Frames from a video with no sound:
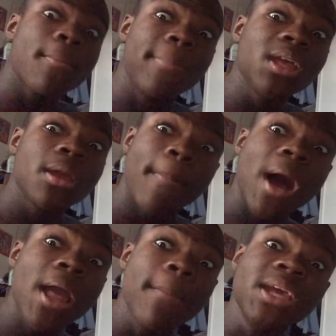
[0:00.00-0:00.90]
be,
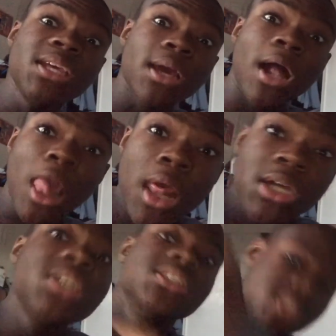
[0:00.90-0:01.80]
bye, be, uh,
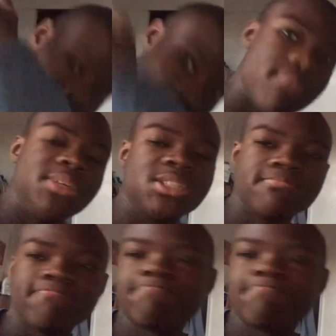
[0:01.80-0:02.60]
uh, damn, peace.